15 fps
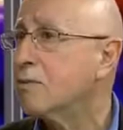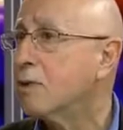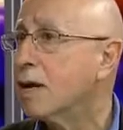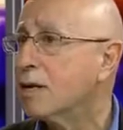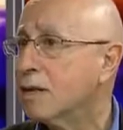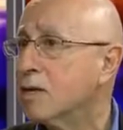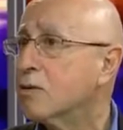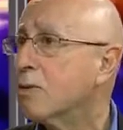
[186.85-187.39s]

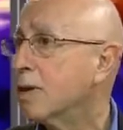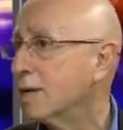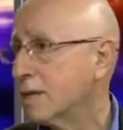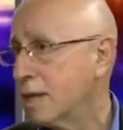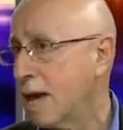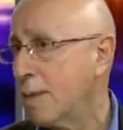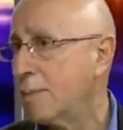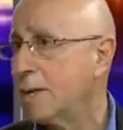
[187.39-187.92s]
directly to what
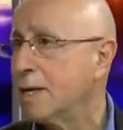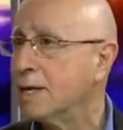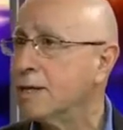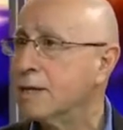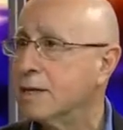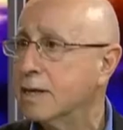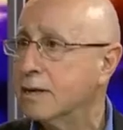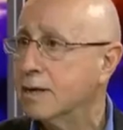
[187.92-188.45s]
is happening in
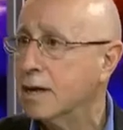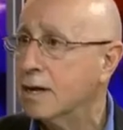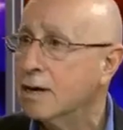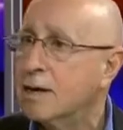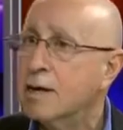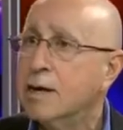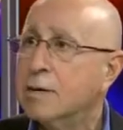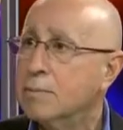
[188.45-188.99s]
Syria,
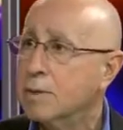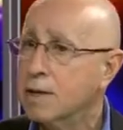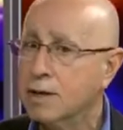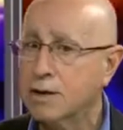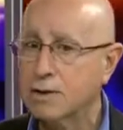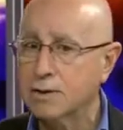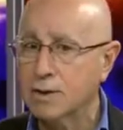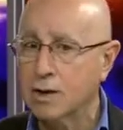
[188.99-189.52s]

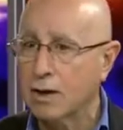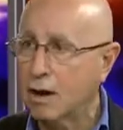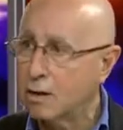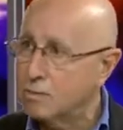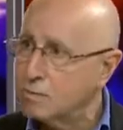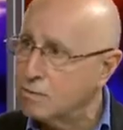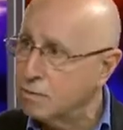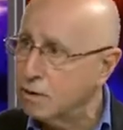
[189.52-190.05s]
because the
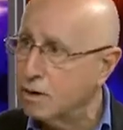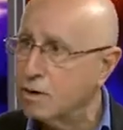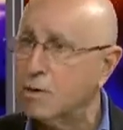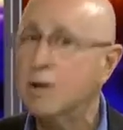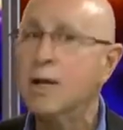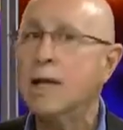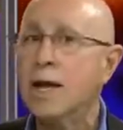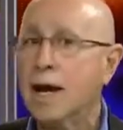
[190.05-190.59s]
armed
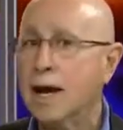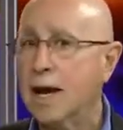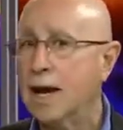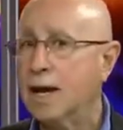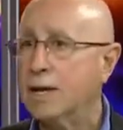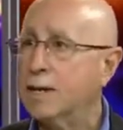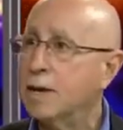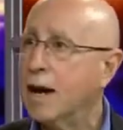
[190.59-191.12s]
flow
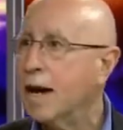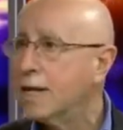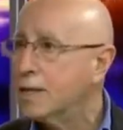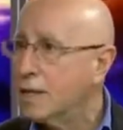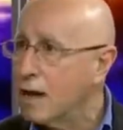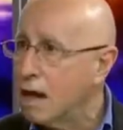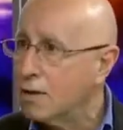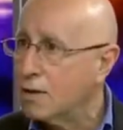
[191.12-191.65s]
and the
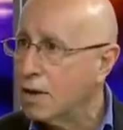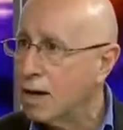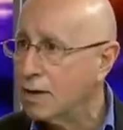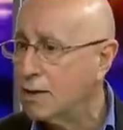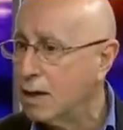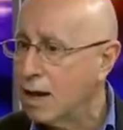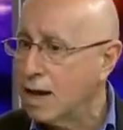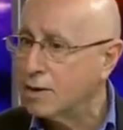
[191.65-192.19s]

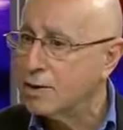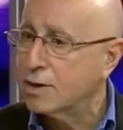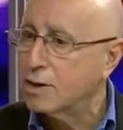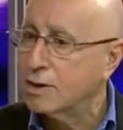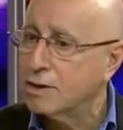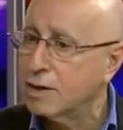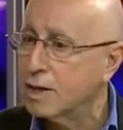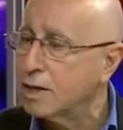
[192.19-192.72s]

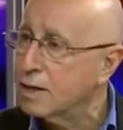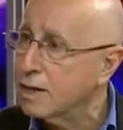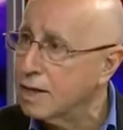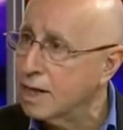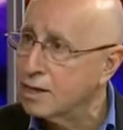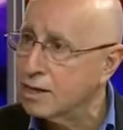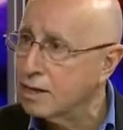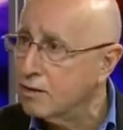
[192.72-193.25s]
ideological
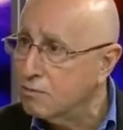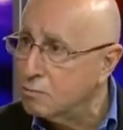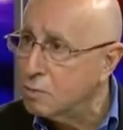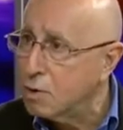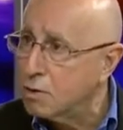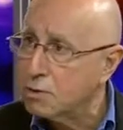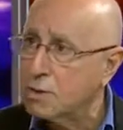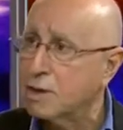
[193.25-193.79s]
inclination of
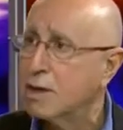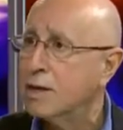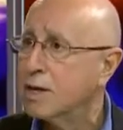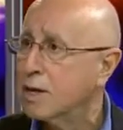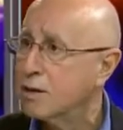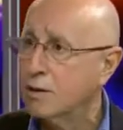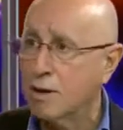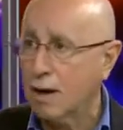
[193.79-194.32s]
both,
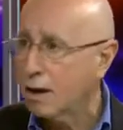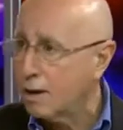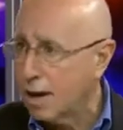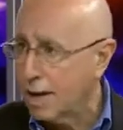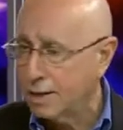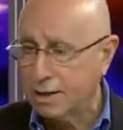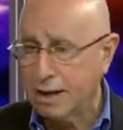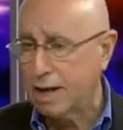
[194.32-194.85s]
Al-Qaeda,